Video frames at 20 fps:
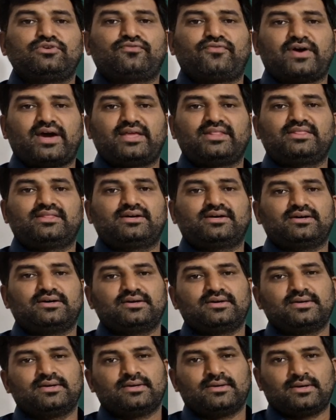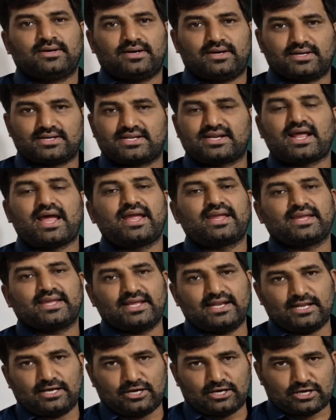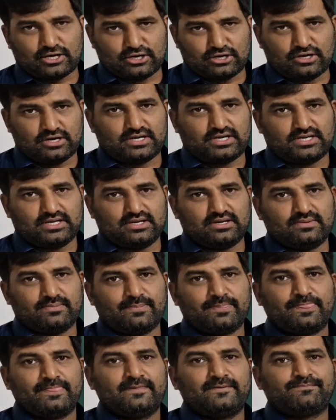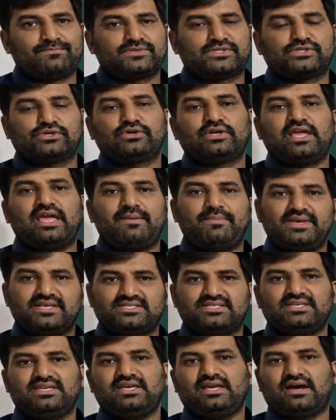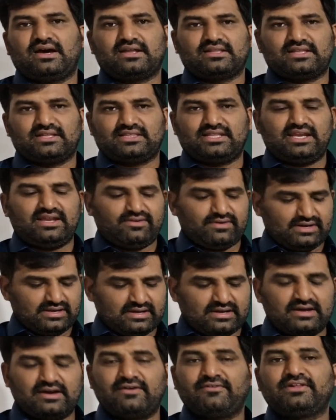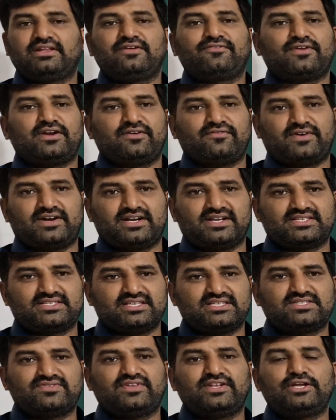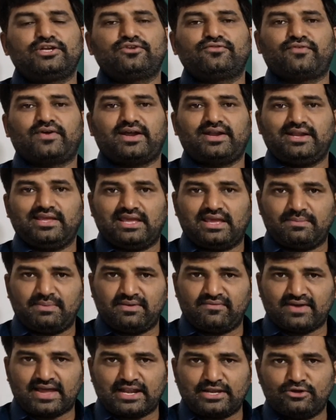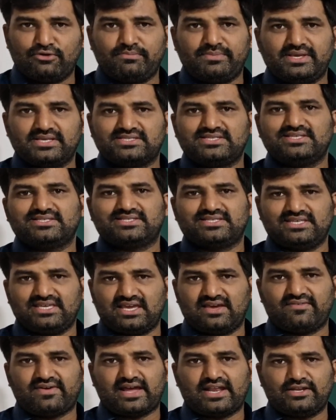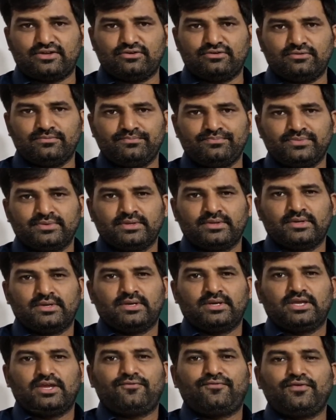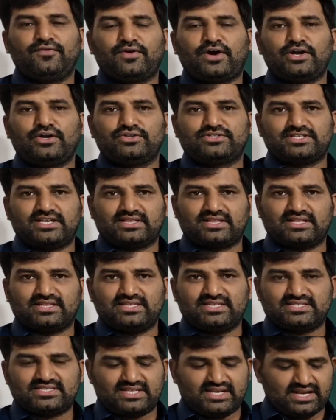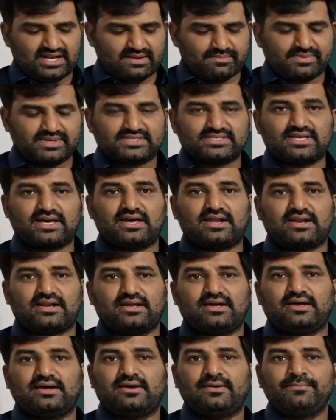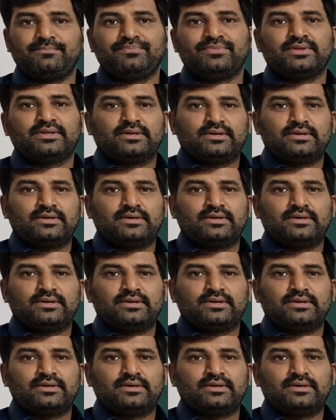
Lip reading: to find the triangle or not? So ABC are the 3 different vertices. We need to find AB value, BC, CA value. If you want to check that these 3 numbers are